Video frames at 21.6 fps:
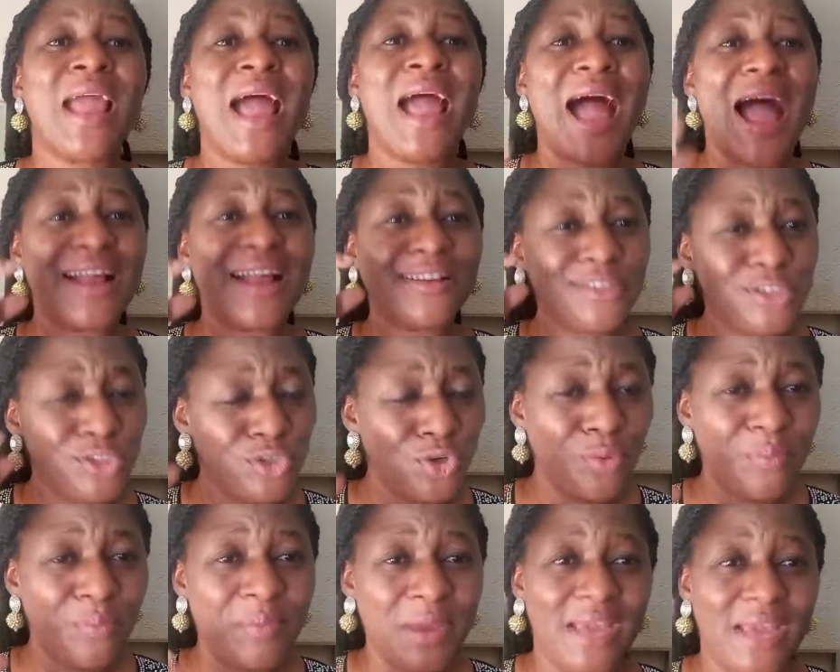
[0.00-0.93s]
And
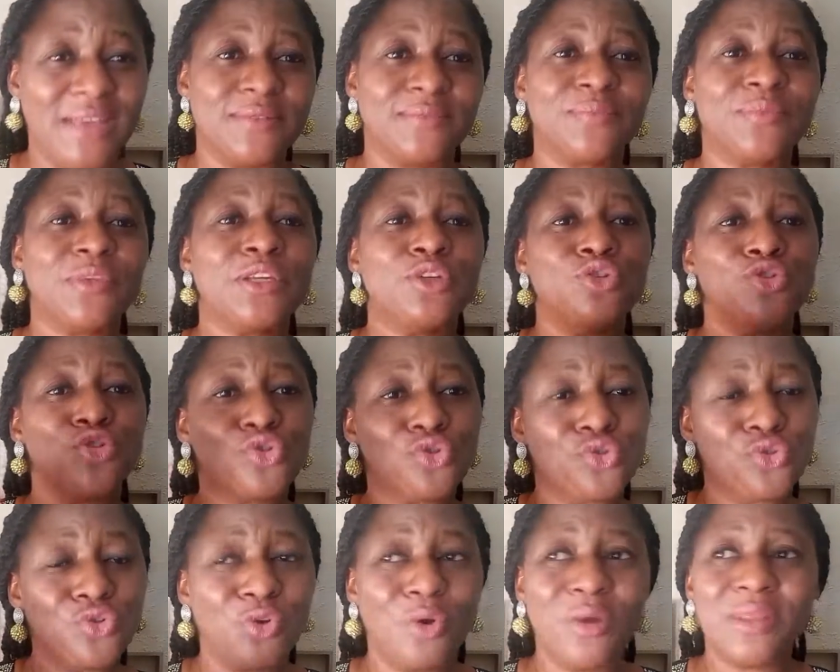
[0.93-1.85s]
you men, you
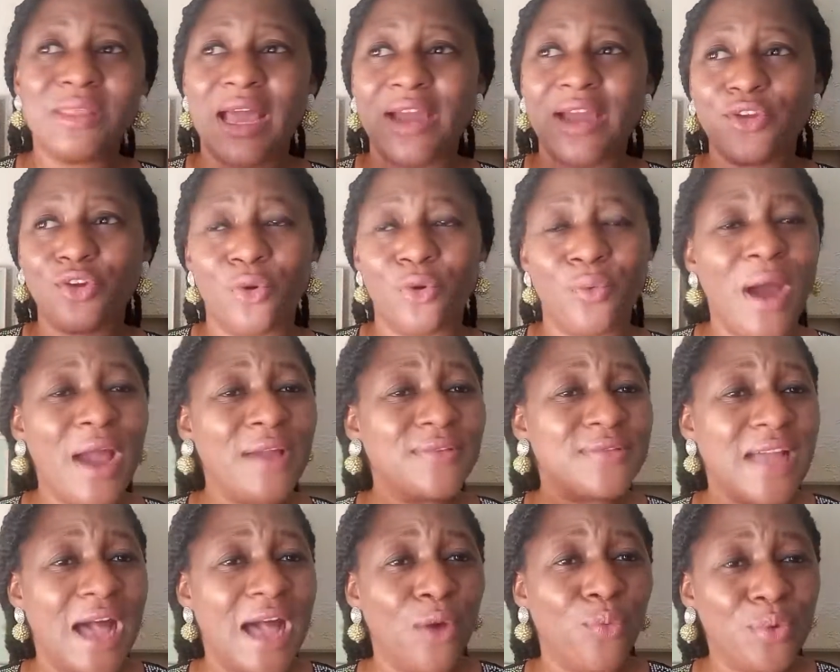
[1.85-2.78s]
should know that your
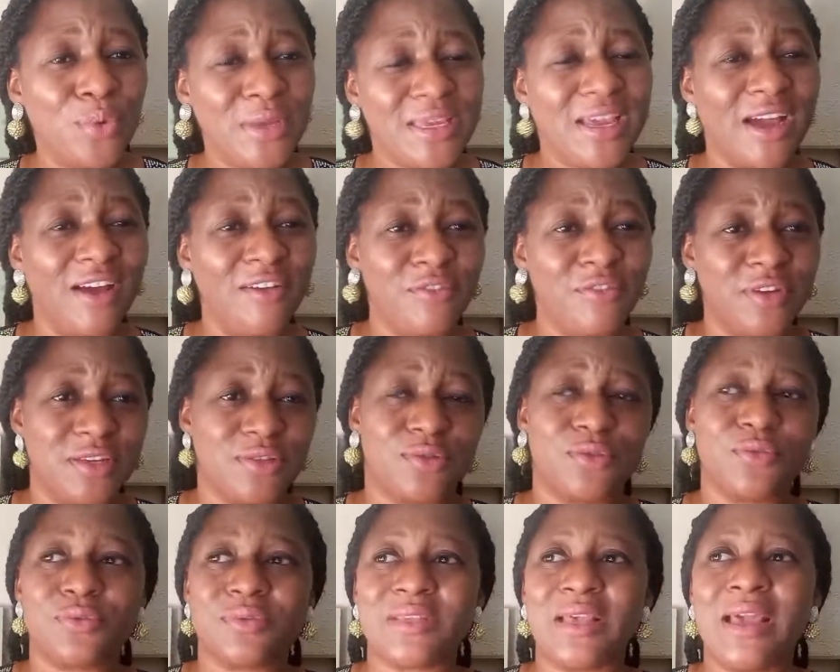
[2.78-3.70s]
wives are weaker
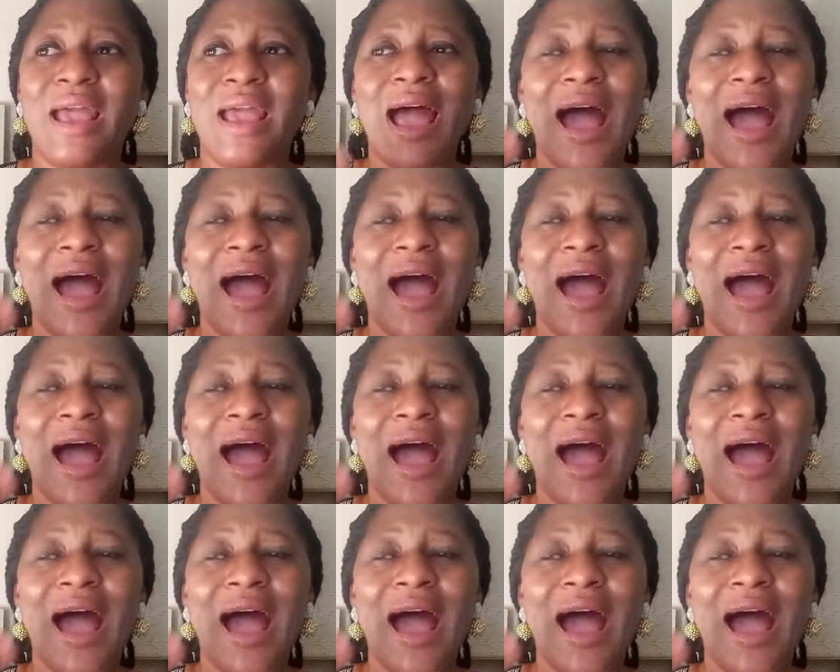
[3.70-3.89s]
vessels,